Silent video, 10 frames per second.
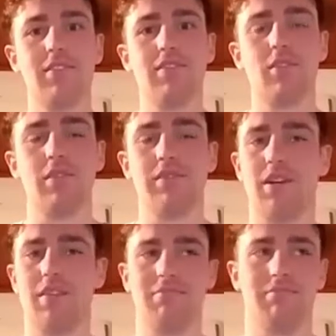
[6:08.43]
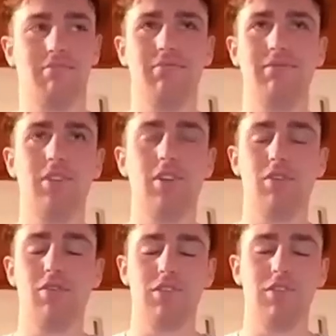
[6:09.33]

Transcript: So we've got loads